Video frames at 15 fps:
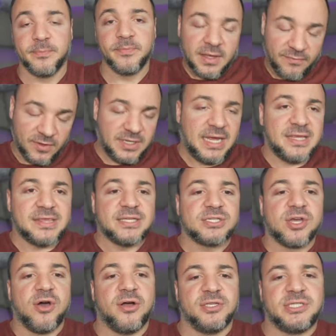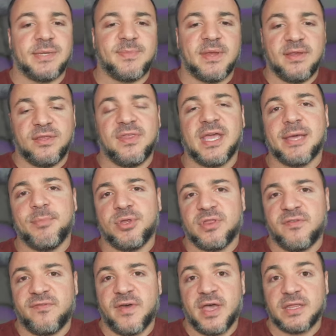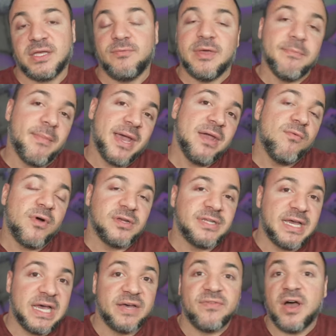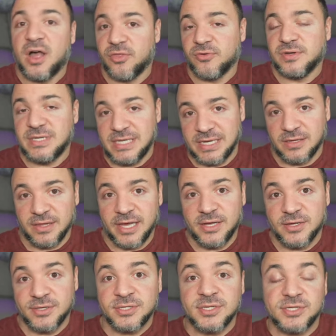You take this concept and you think about the fact that we might want to have other DLLs,